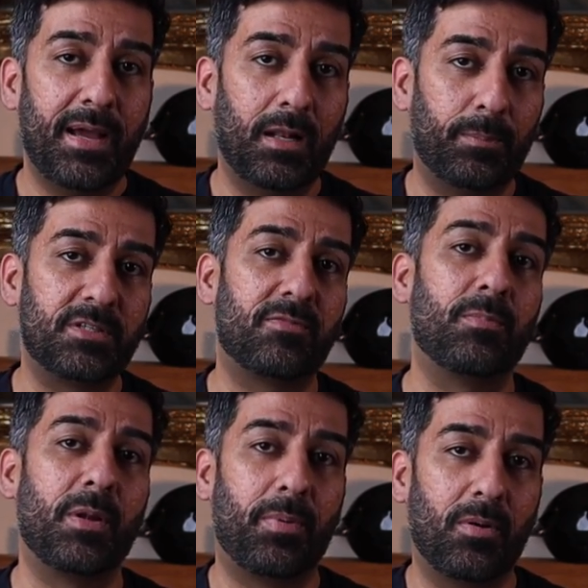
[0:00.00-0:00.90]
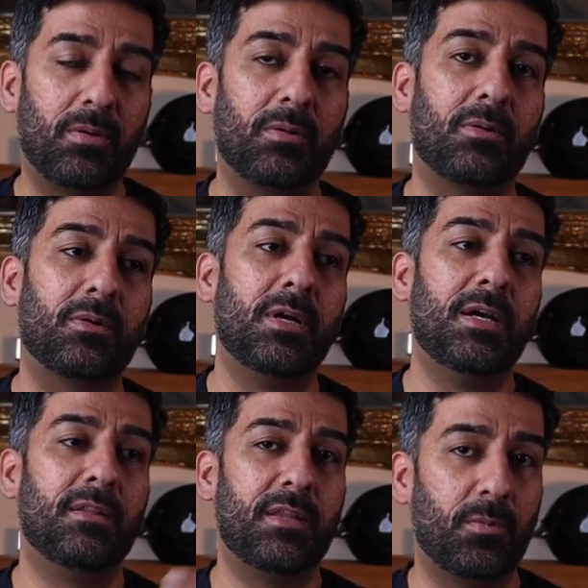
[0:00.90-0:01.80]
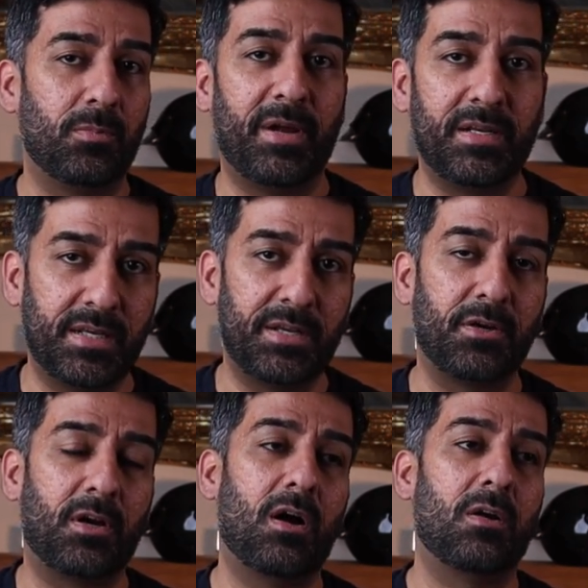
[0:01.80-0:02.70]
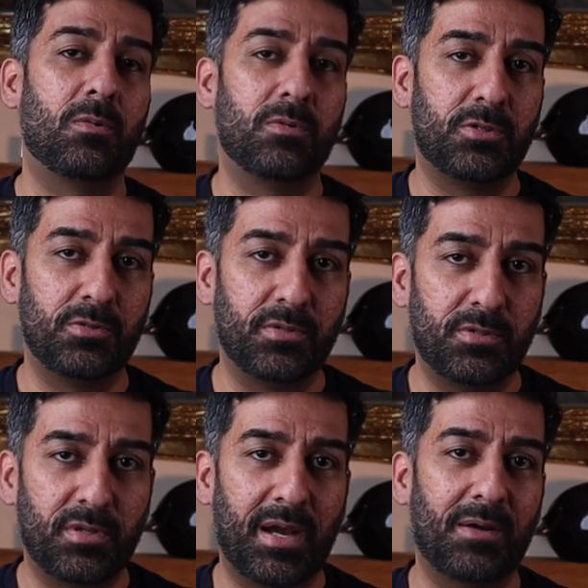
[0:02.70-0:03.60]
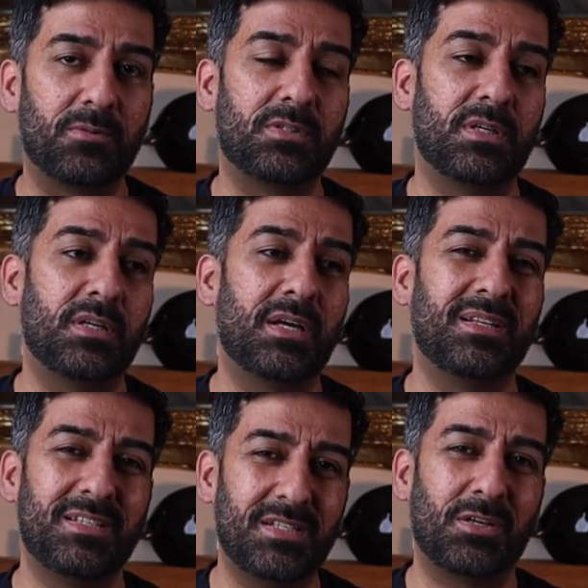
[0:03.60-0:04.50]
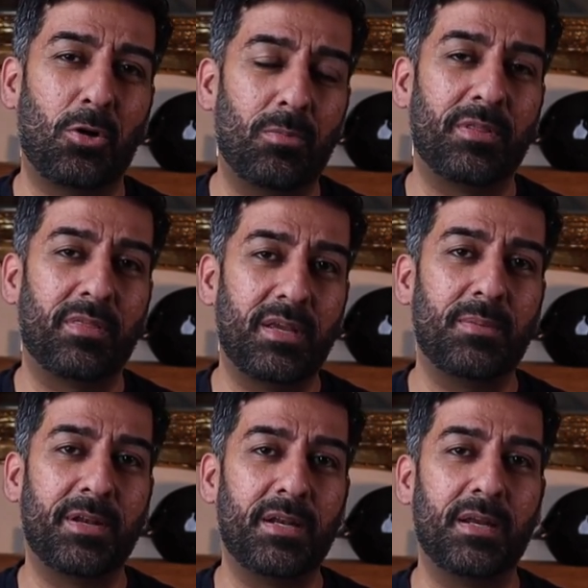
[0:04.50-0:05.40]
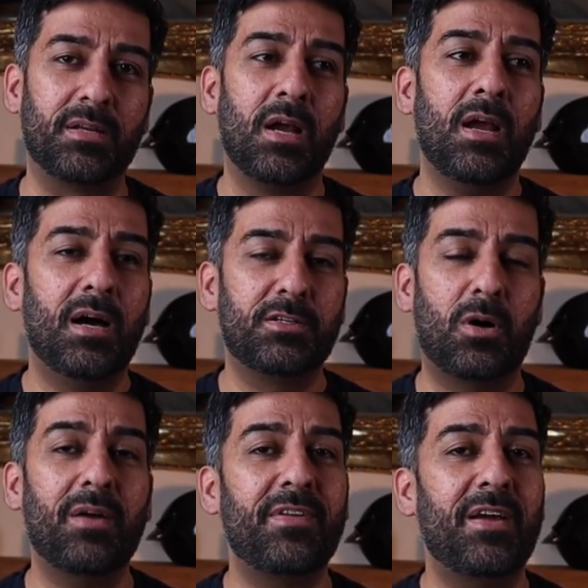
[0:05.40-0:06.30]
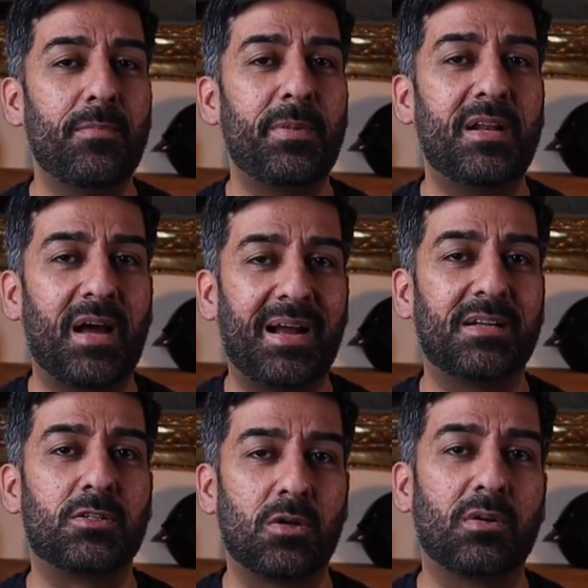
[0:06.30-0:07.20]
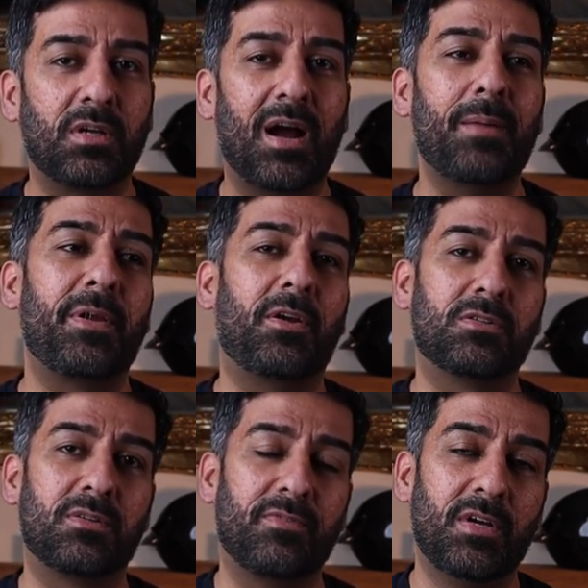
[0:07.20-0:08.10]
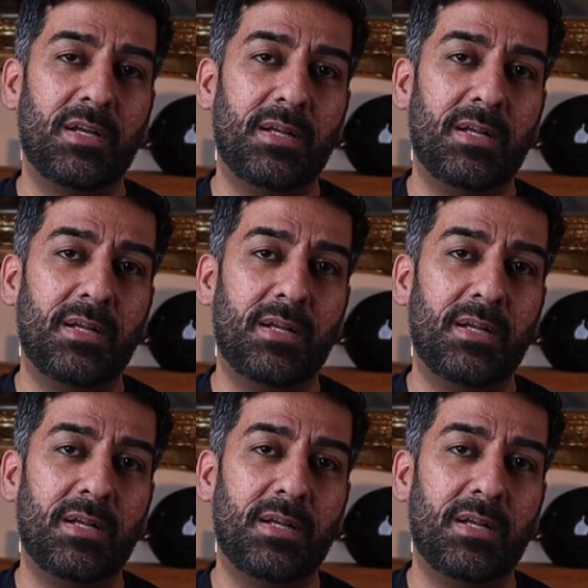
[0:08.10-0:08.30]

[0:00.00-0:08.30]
helpers from Nepal, or they will maintain your car or do do the house. And and this is a common theme in India. So I've never been a hands-on guy because of